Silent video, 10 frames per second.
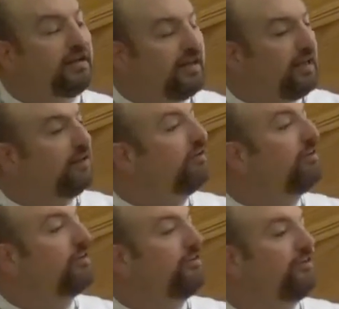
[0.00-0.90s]
heal
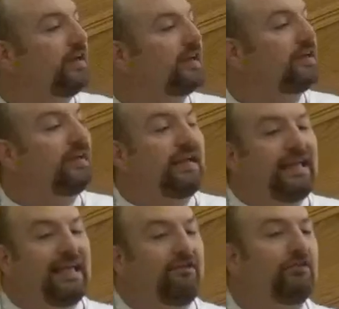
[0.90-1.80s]
the sick,
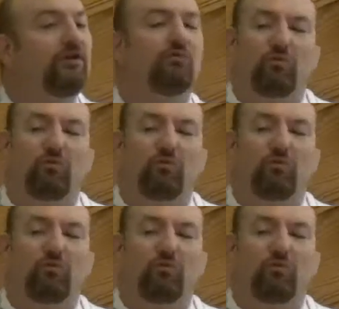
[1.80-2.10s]
even